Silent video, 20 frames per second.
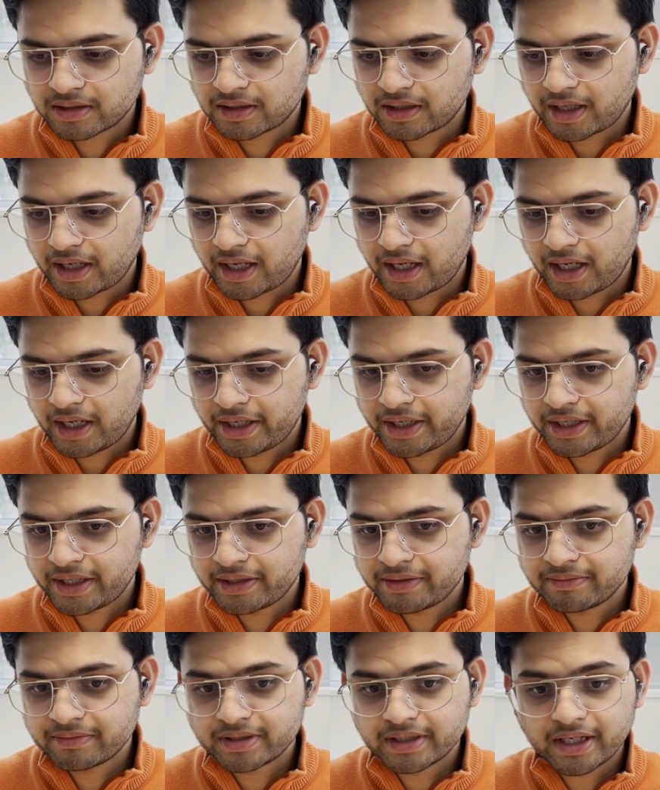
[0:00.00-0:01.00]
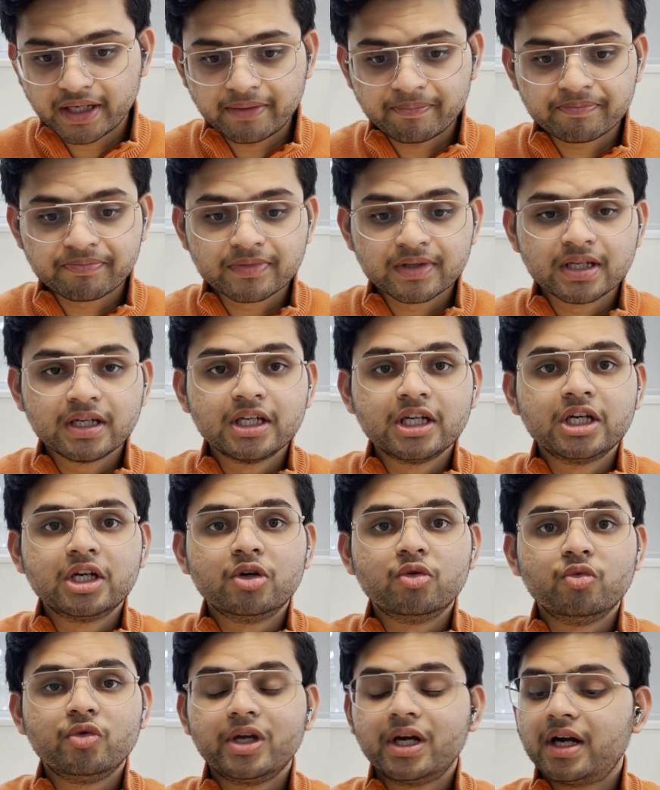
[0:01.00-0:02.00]
And yeah,
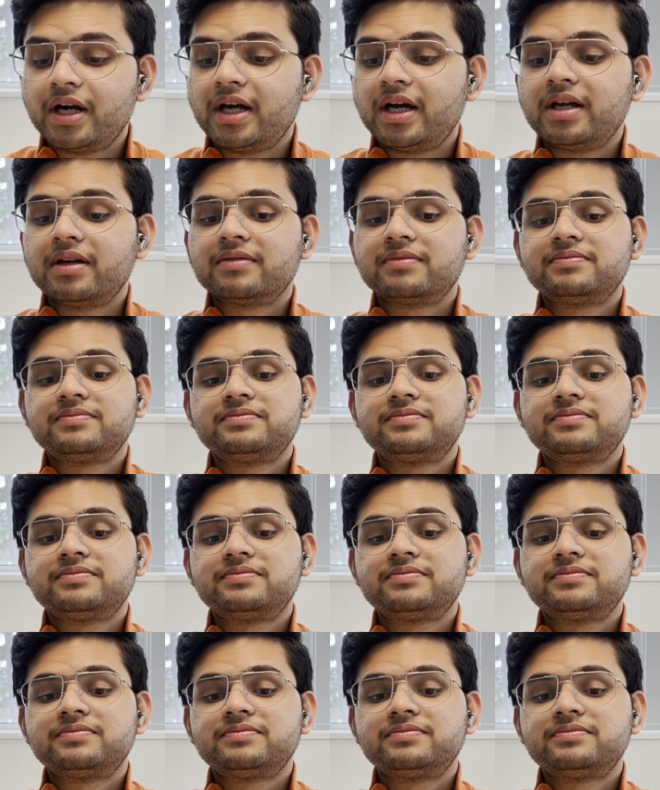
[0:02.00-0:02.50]
we are done.